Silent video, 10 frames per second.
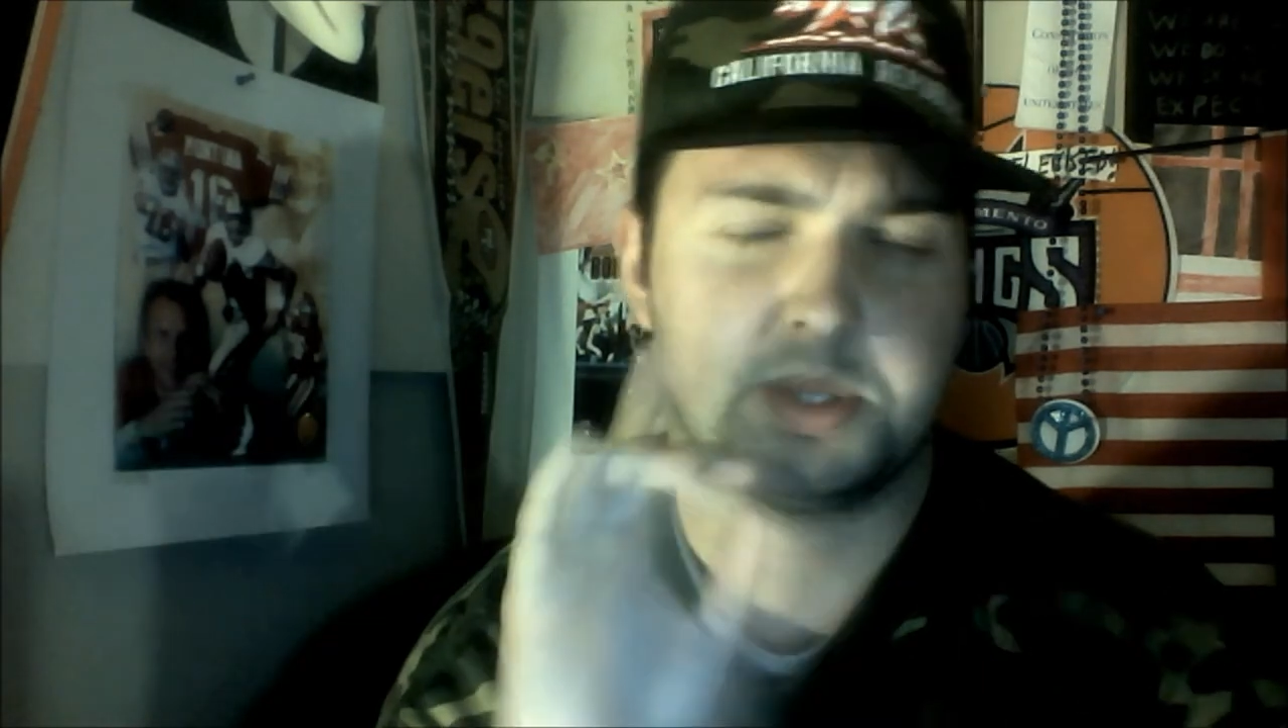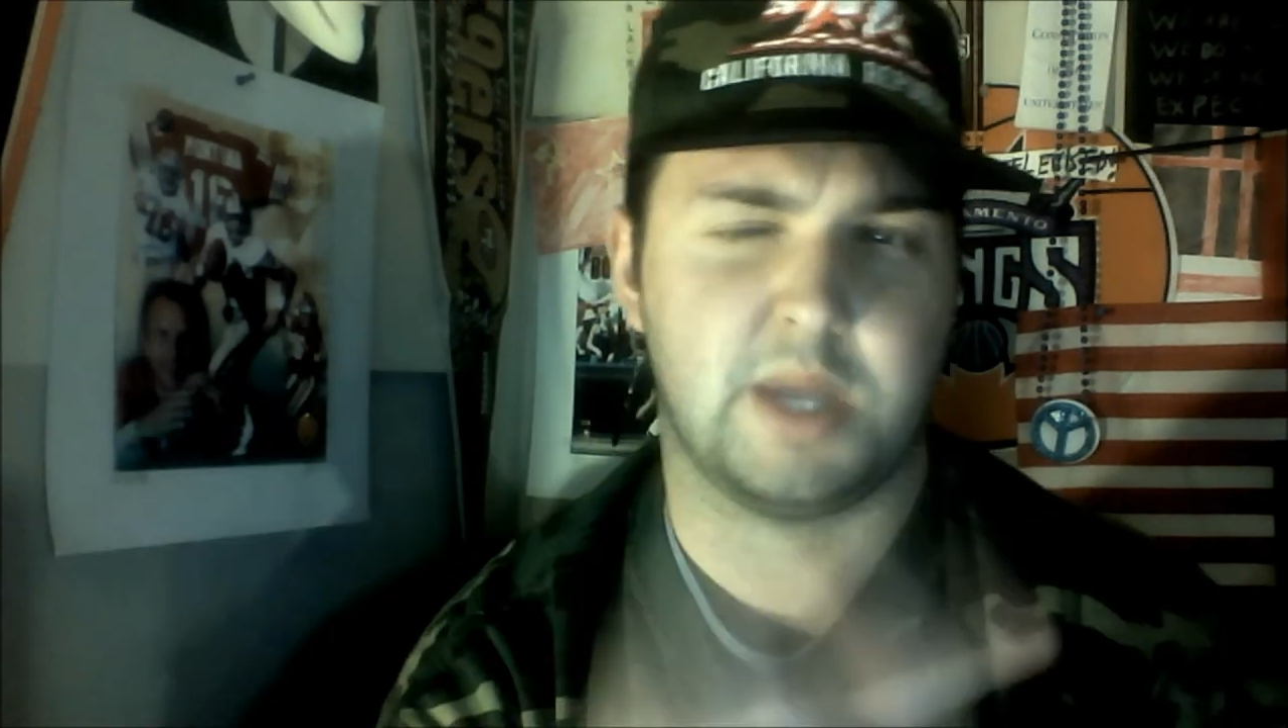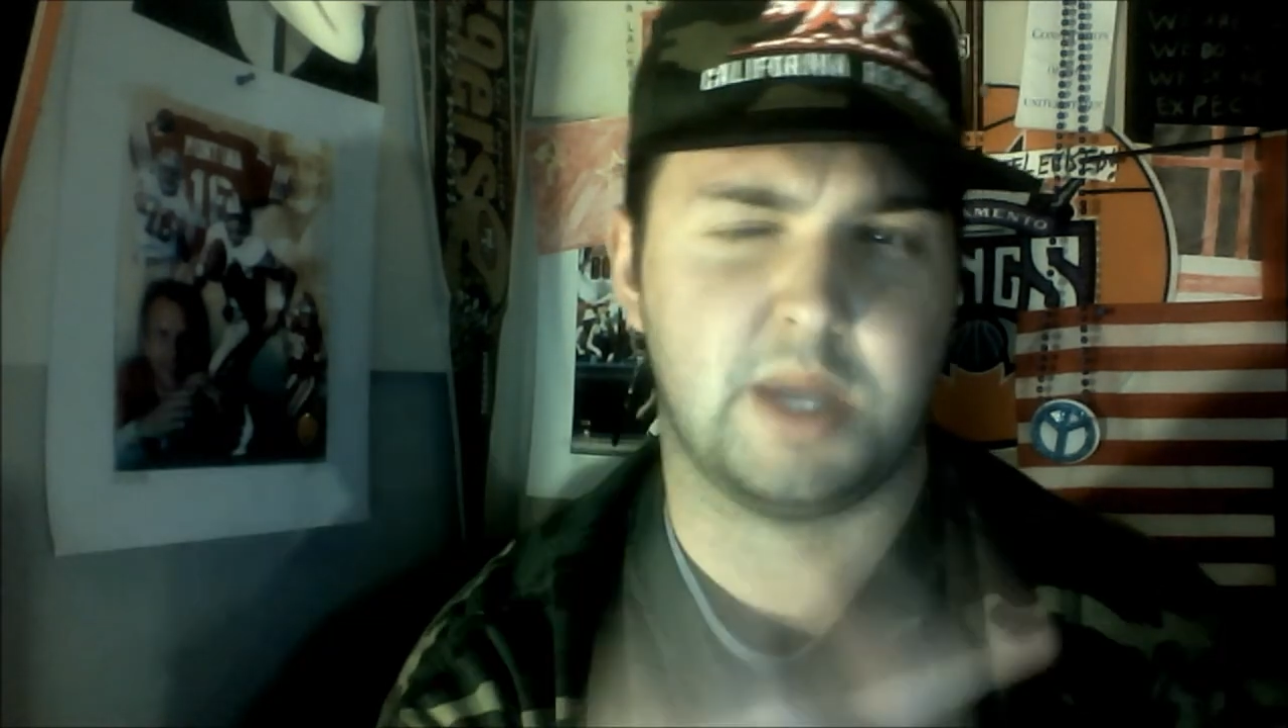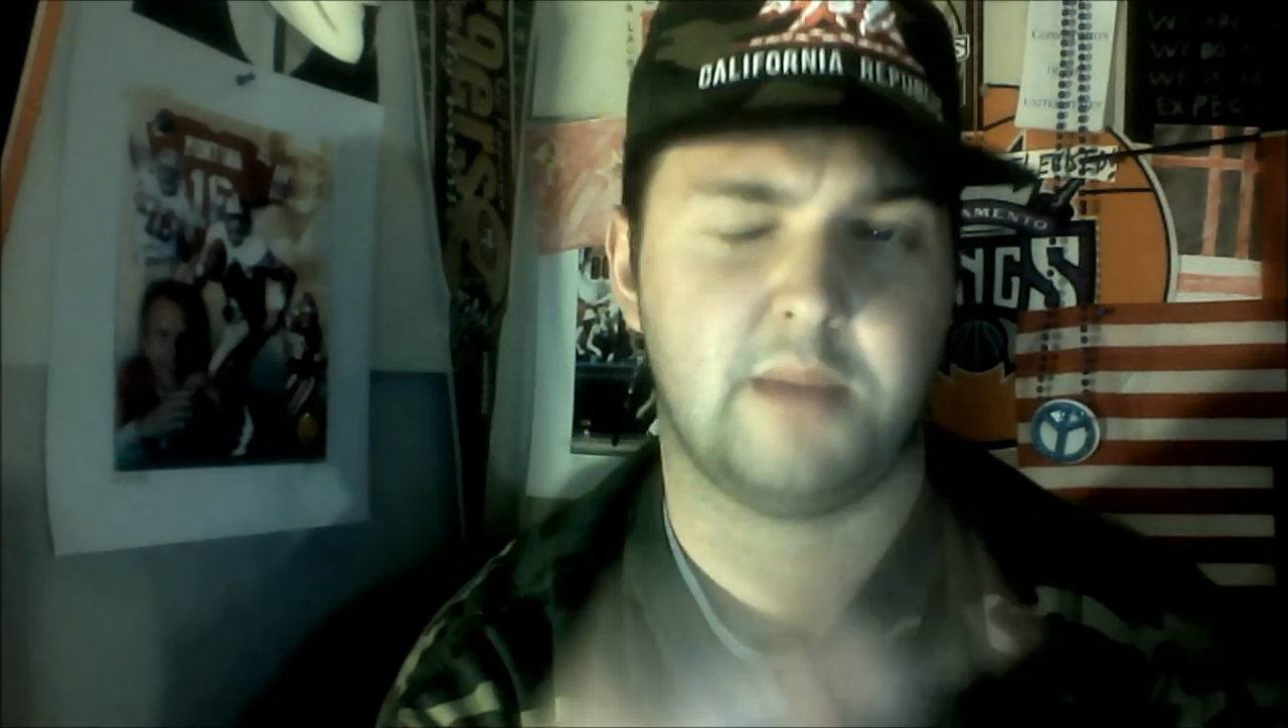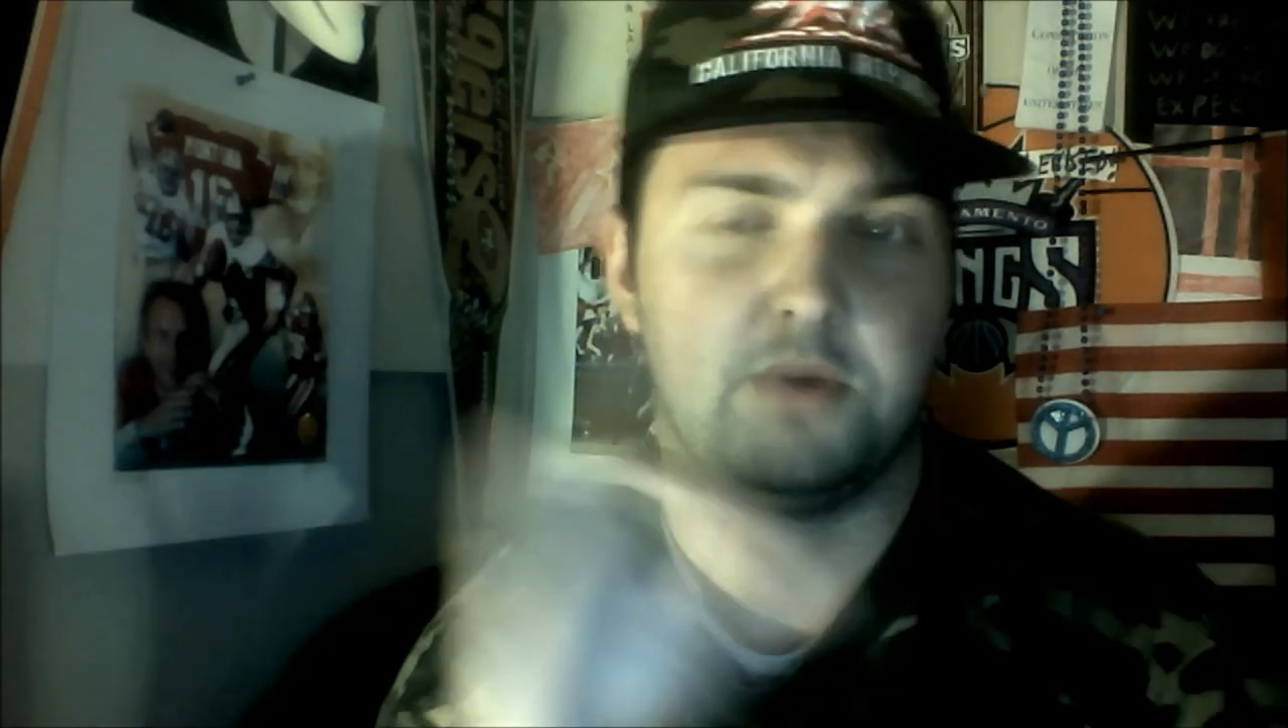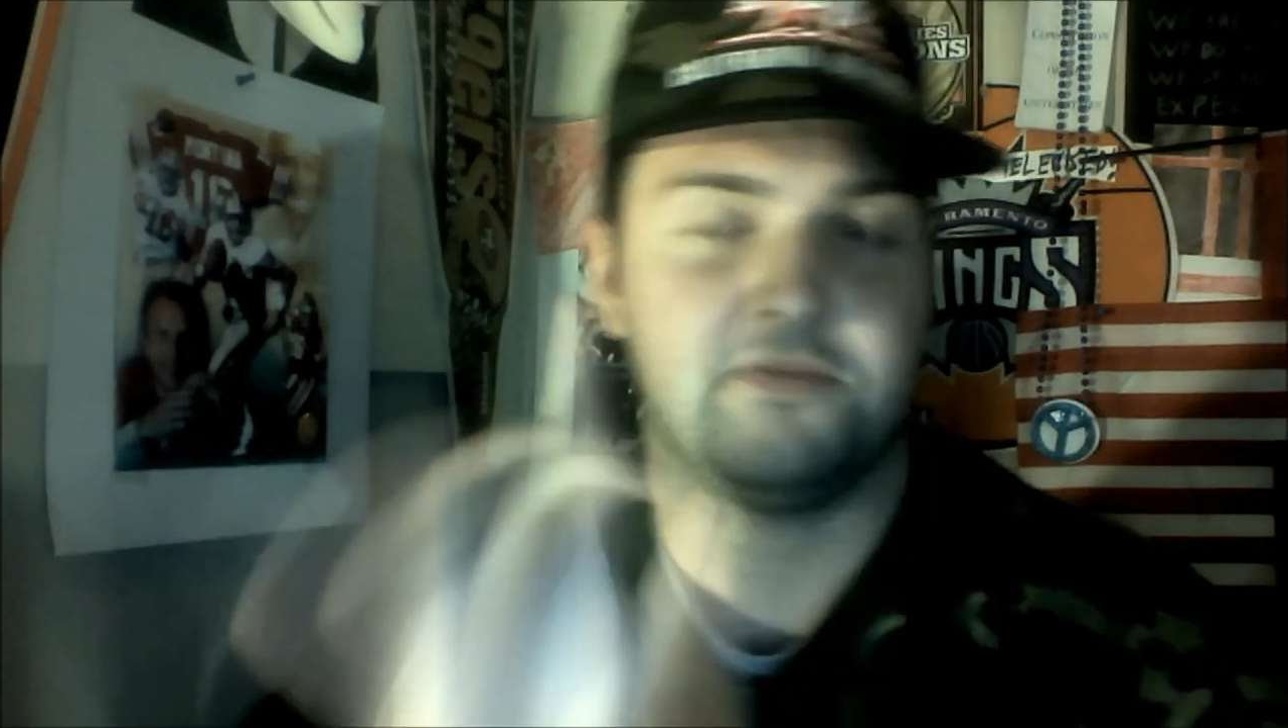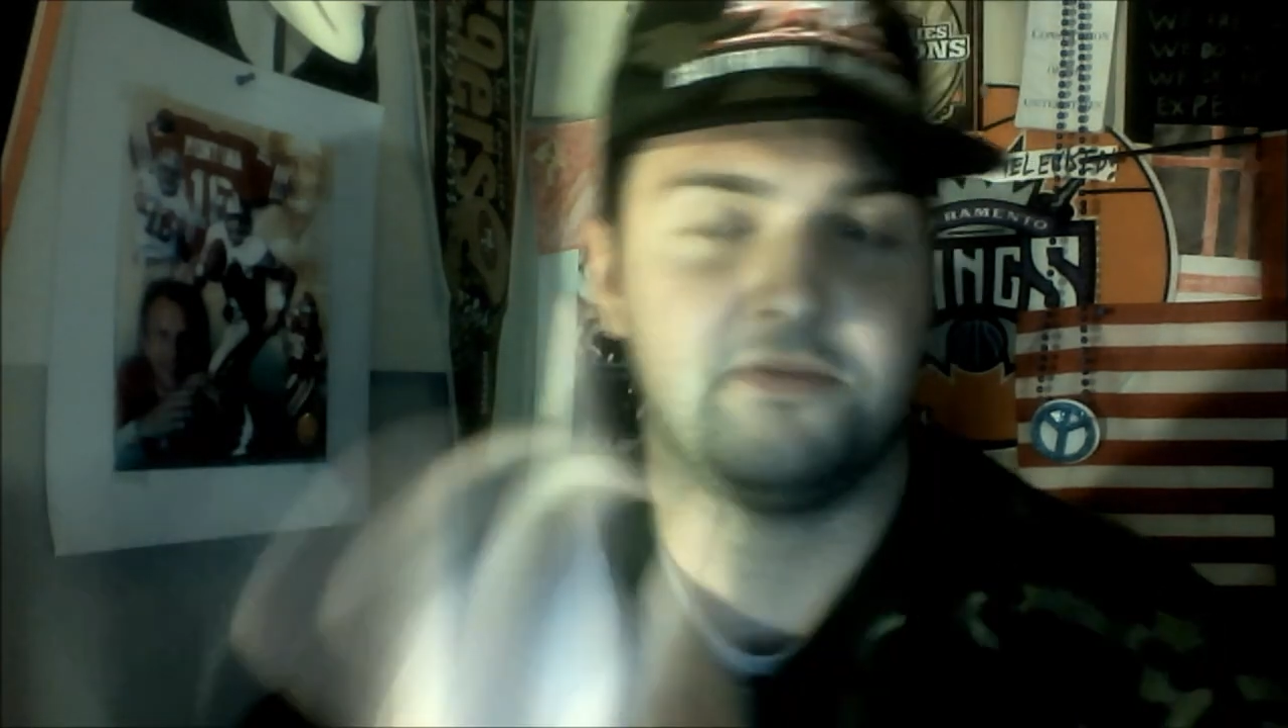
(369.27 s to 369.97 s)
Samuel